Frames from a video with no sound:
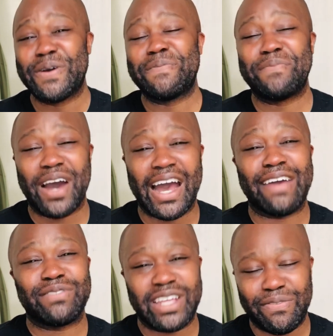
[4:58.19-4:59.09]
but
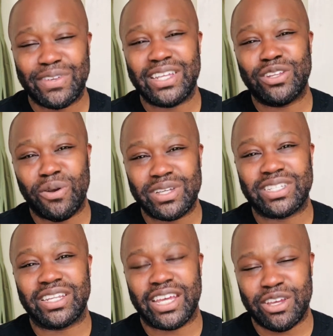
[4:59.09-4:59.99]
I've definitely noticed
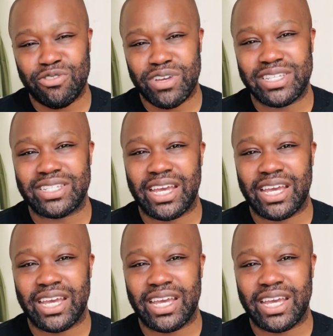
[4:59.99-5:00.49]
an increase